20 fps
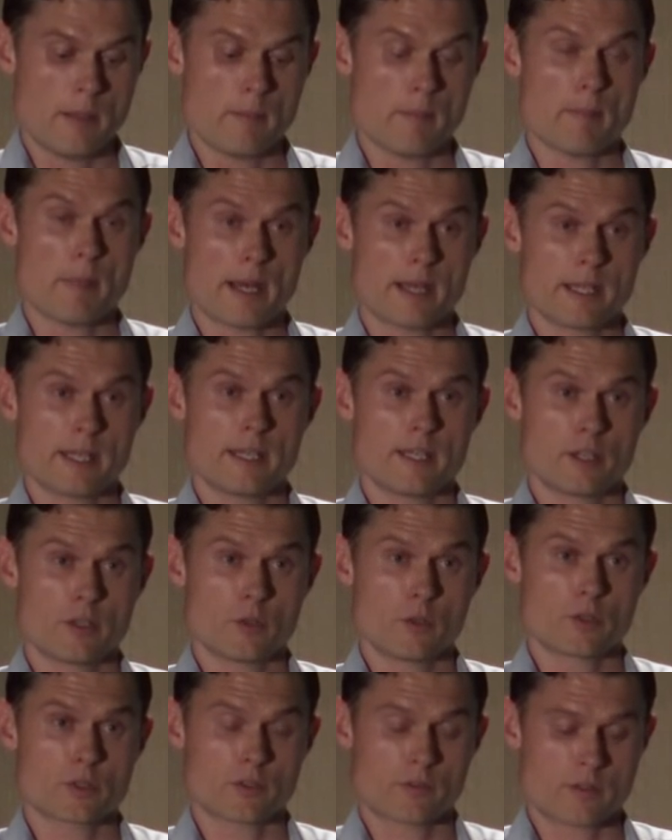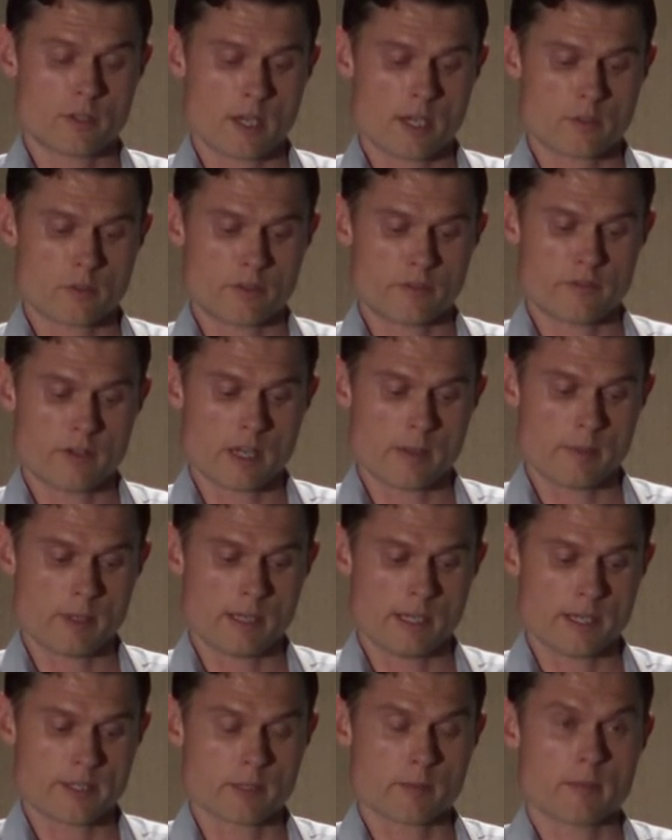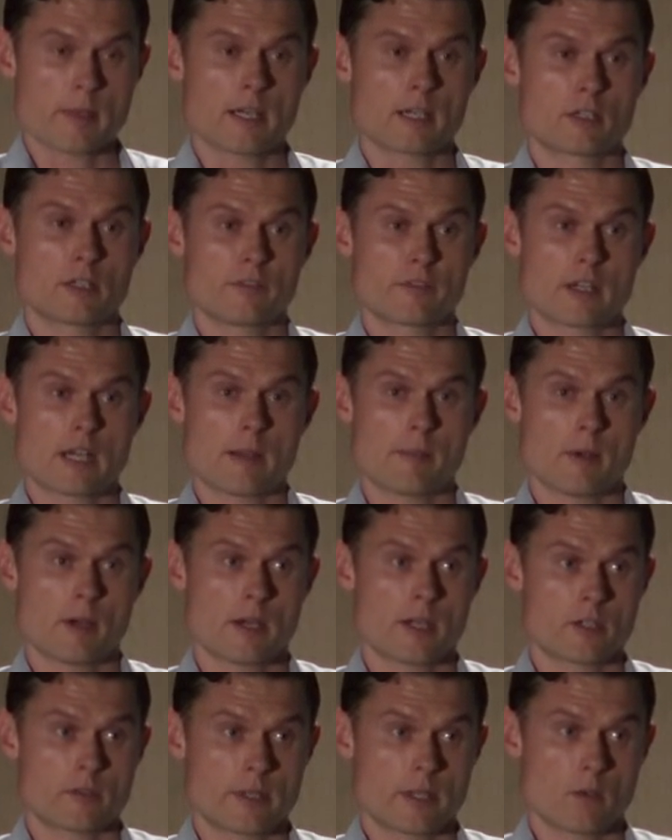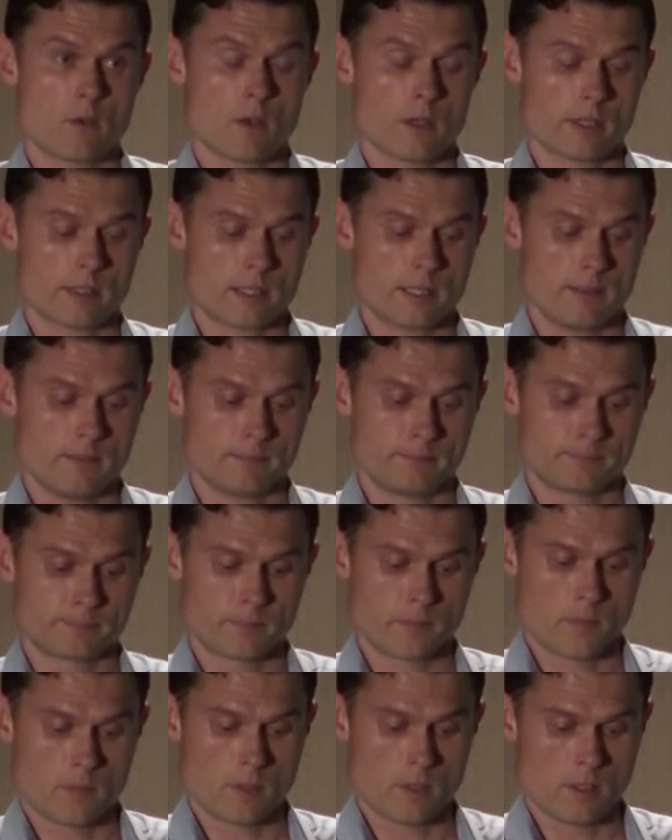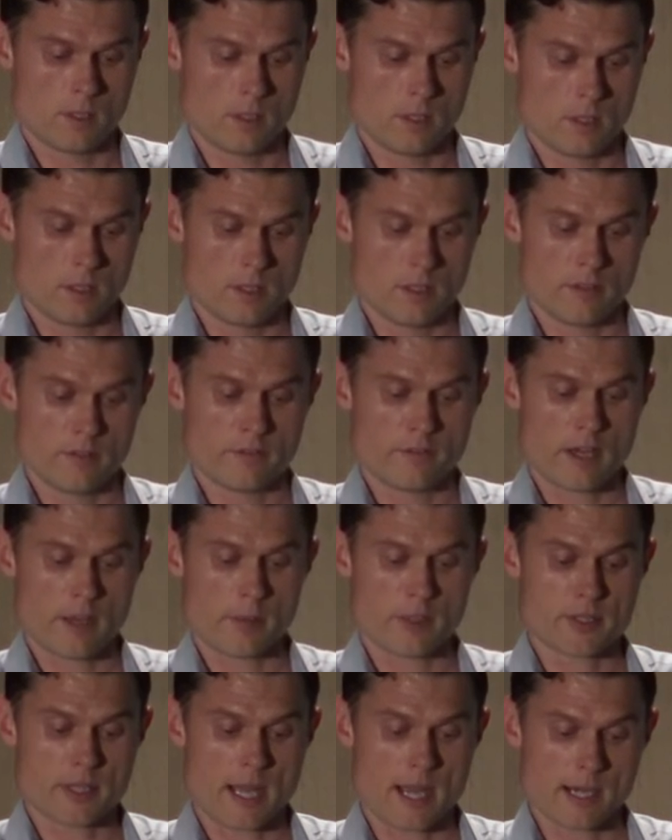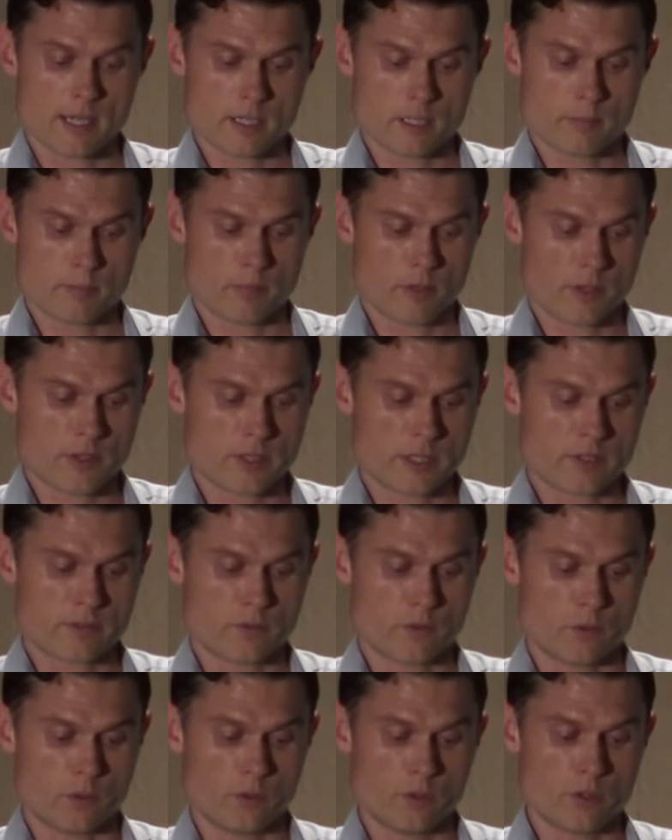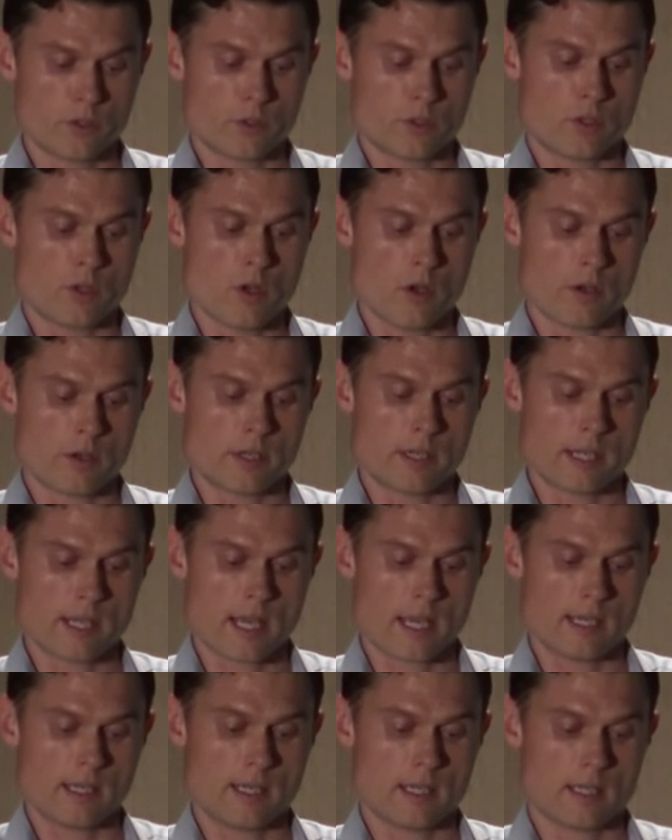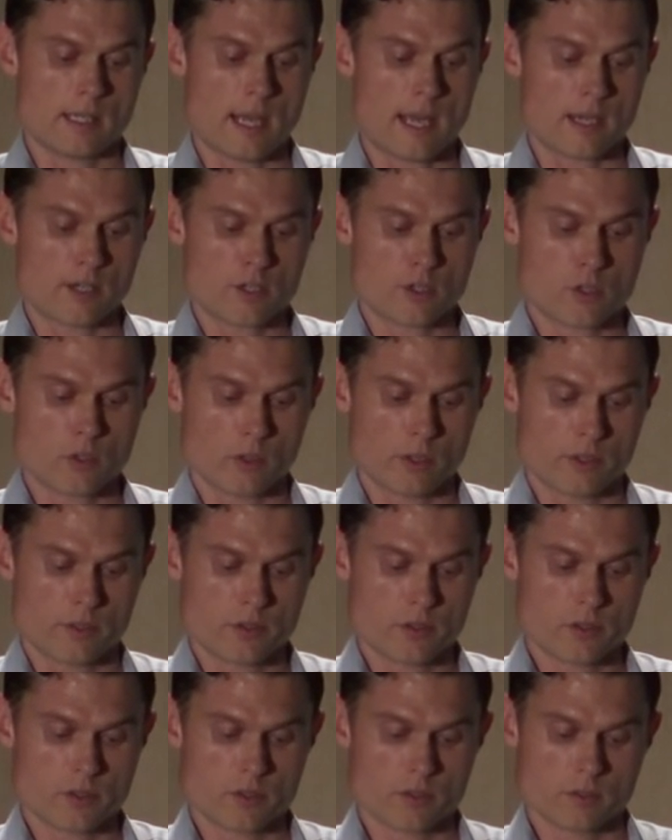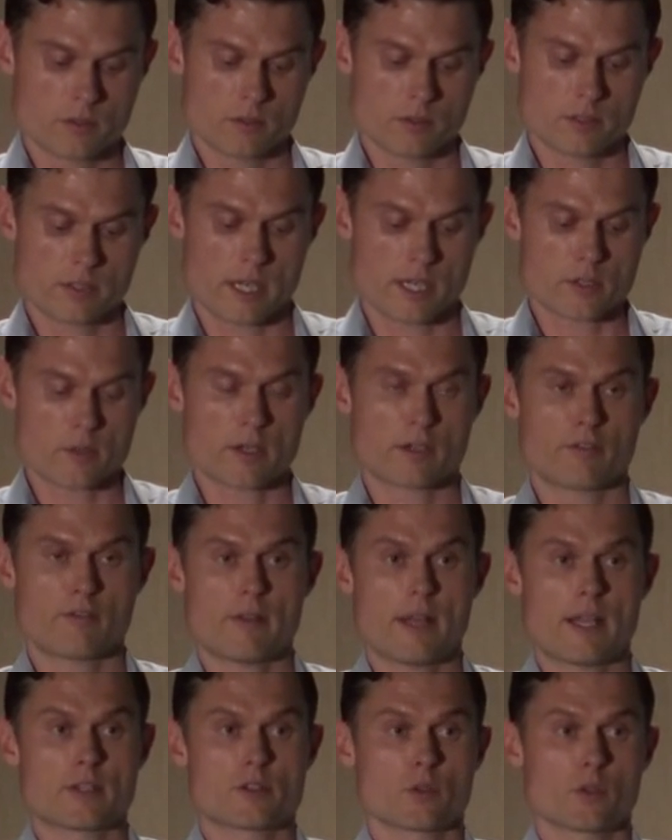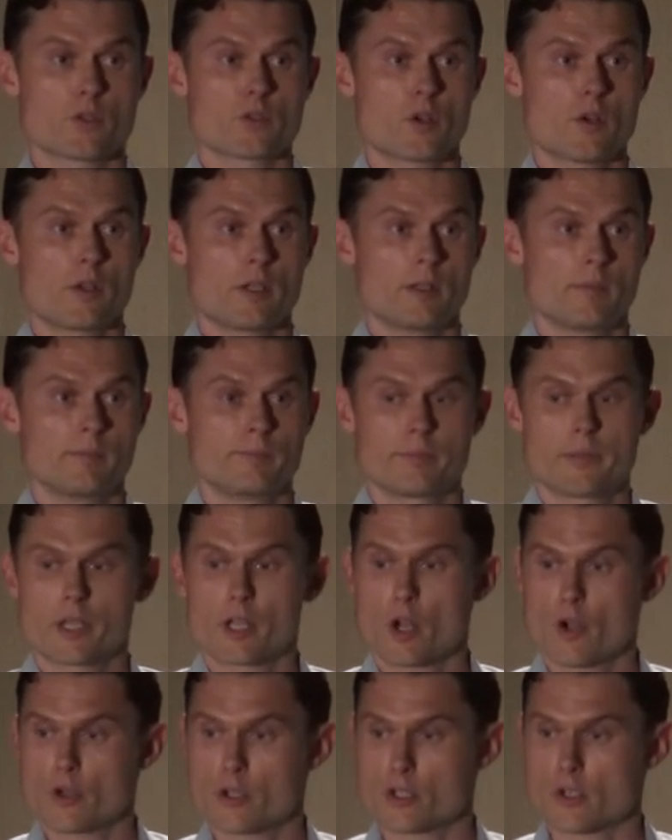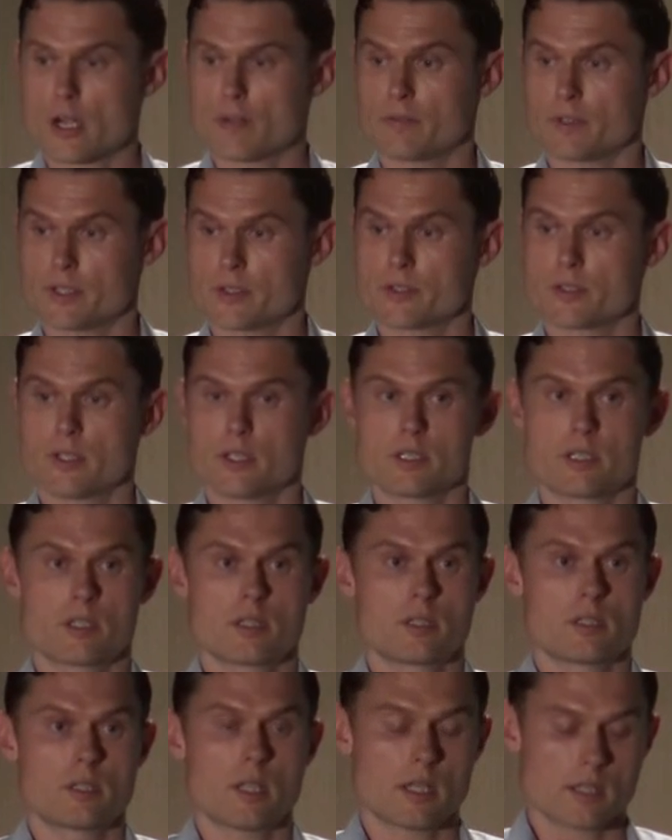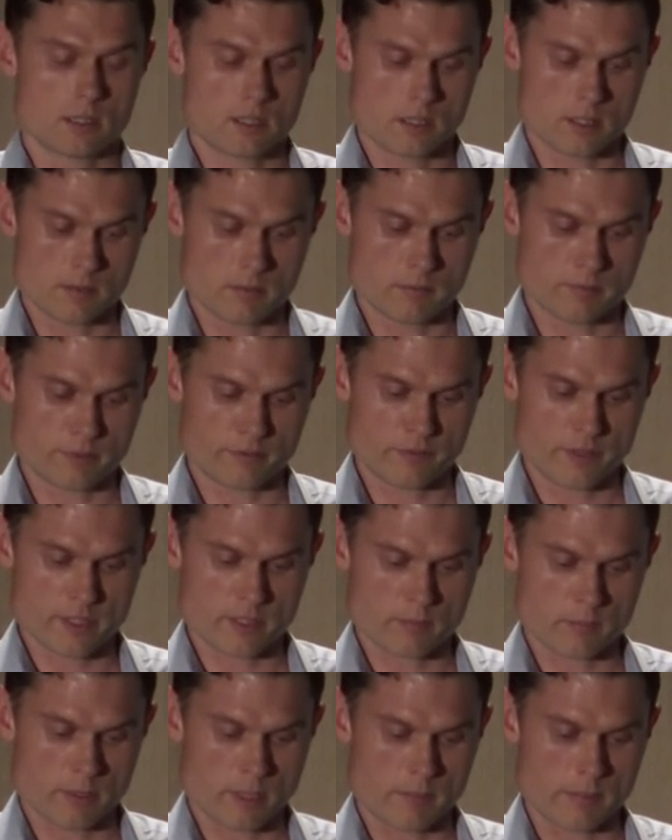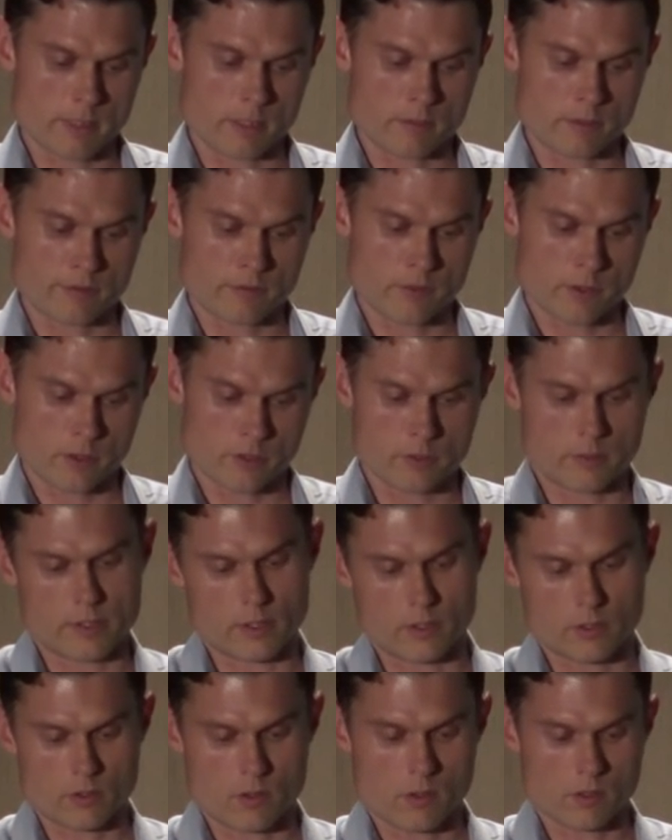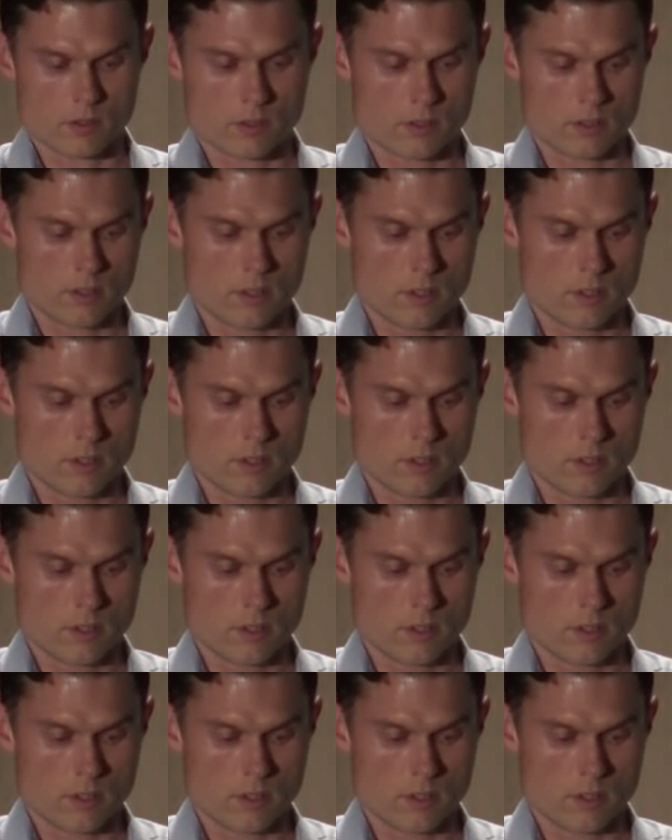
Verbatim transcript: muddy the use of dietary fiber as a marker of carbohydrate quality. Fibers added to processed food do not negate added sugars, saturated fats, or sodium, the co-travelers that, that Professor Brand-Miller referred to in her talk.